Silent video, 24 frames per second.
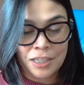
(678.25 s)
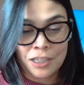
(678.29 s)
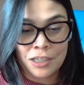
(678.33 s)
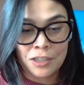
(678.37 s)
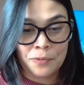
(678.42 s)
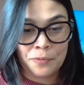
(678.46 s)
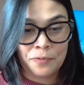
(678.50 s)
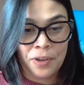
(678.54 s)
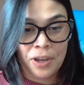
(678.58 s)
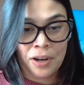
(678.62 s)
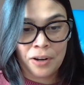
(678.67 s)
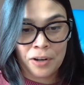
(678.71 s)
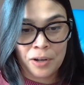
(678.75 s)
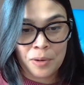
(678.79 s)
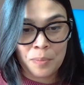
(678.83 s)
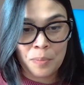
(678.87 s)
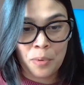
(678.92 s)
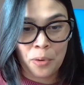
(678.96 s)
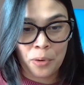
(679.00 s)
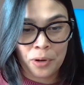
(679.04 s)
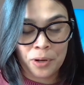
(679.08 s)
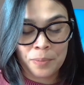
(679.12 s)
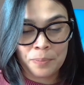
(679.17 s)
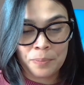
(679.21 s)
It's a very
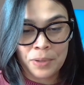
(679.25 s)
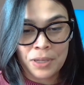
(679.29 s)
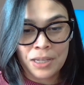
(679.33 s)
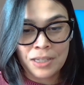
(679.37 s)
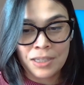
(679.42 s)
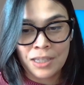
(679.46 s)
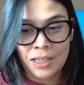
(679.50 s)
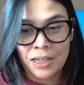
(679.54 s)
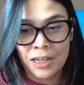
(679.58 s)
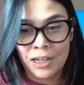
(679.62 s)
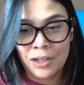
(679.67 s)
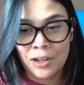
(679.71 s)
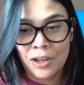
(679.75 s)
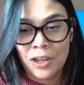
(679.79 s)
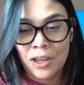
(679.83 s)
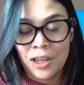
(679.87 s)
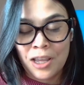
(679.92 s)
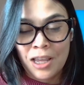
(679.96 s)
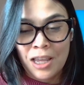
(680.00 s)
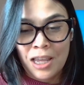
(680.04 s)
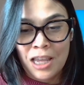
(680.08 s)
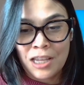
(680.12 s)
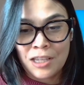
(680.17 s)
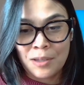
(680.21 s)
important piece, and it
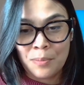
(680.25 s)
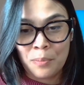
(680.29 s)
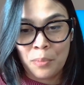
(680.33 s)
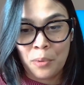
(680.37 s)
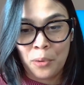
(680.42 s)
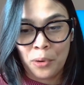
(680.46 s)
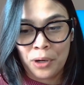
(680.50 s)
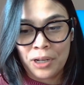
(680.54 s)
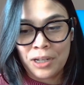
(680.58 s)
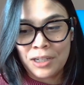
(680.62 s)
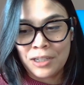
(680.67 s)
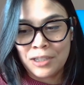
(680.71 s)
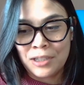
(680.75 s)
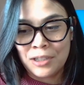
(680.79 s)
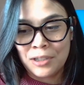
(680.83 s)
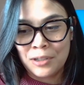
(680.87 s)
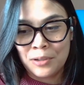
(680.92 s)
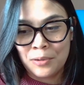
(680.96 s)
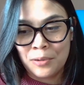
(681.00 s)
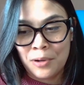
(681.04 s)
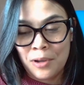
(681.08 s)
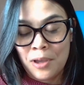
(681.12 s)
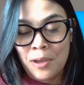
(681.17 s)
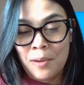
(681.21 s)
is important
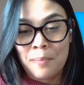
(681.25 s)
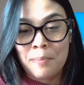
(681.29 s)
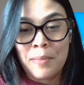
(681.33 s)
to